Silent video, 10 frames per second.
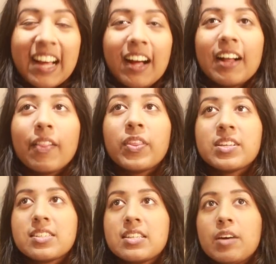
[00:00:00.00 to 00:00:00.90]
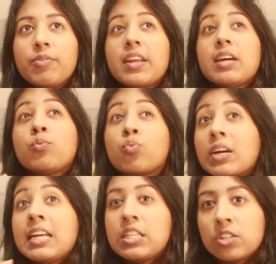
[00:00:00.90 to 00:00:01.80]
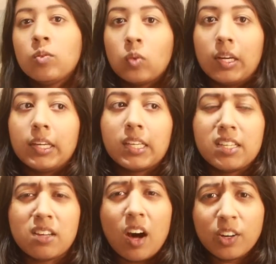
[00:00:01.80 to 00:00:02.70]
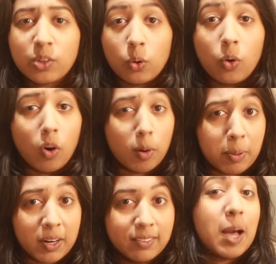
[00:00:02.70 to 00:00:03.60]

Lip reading: The stuff that I really don't like is hardcore opera.